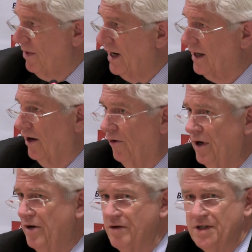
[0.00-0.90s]
America
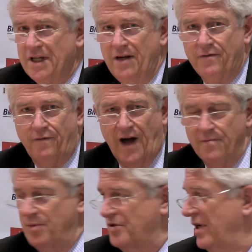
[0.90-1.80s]
only received
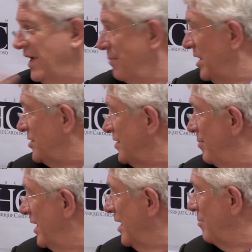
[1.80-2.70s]
5%, I mentioned the
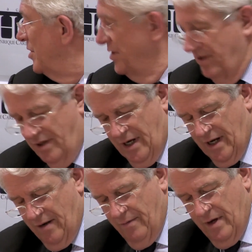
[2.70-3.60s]
big numbers
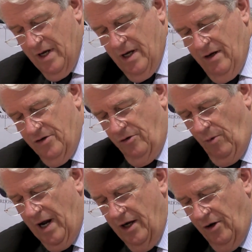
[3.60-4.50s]
a short
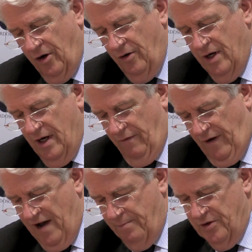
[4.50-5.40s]
while ago,
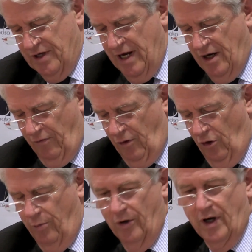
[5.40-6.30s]
5% of
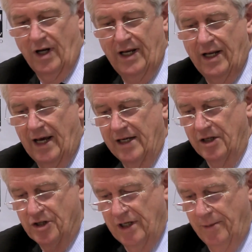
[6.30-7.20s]
global clean
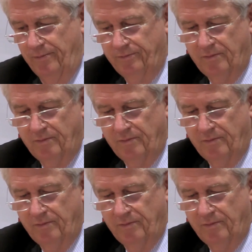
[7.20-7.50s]
energy